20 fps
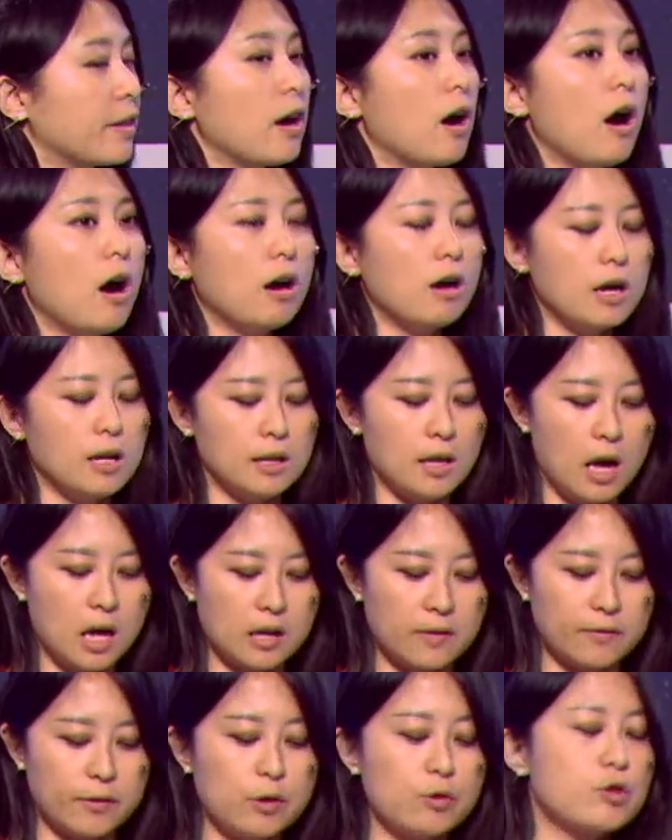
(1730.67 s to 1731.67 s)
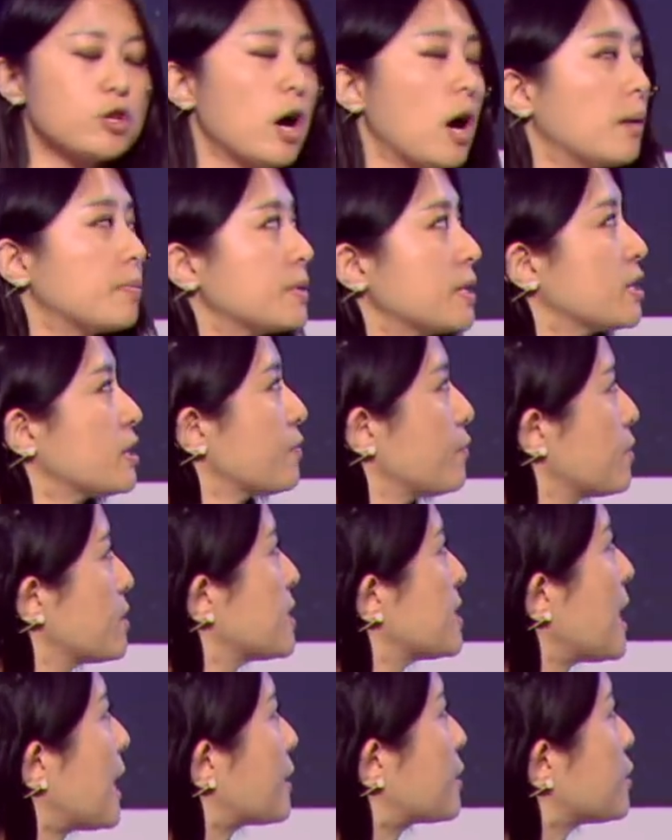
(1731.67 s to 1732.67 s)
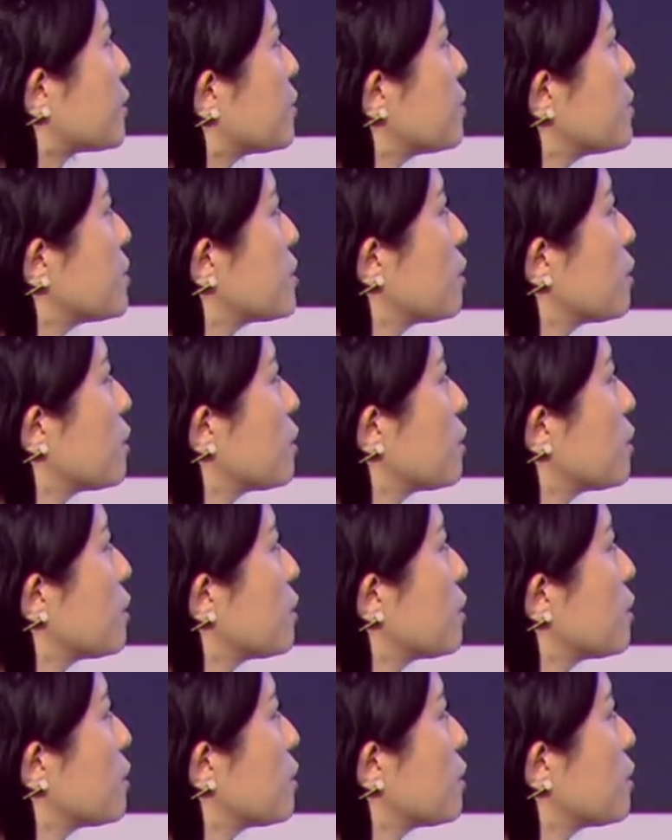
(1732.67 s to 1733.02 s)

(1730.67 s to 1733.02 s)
There are a lot of new jobs in different sectors.